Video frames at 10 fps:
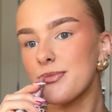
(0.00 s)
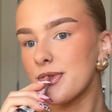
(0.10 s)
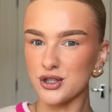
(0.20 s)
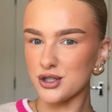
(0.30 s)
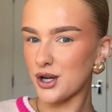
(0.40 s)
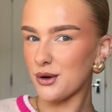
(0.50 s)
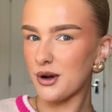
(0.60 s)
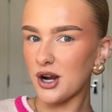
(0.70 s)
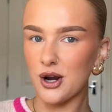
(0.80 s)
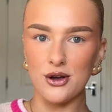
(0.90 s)
So
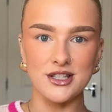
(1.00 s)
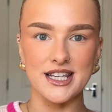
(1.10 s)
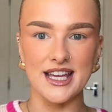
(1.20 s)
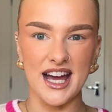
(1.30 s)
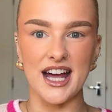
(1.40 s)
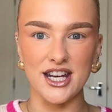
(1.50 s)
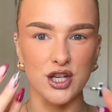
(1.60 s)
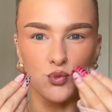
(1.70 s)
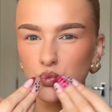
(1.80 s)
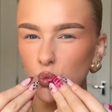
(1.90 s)
glossy, and
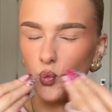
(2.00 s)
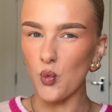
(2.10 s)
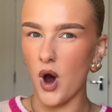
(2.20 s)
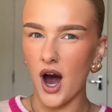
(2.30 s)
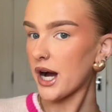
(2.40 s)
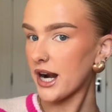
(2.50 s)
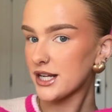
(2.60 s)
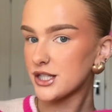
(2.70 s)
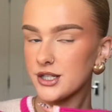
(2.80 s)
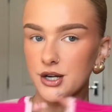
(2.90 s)
eyelashes are